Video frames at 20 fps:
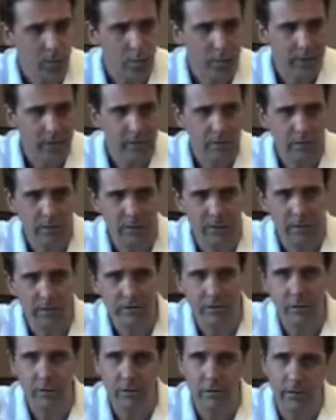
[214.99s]
we can do the
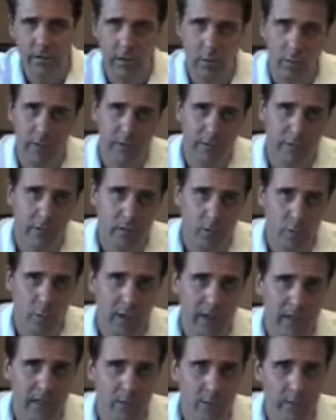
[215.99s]
surgery in one of two
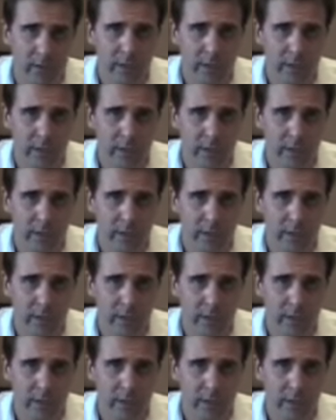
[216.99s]
ways.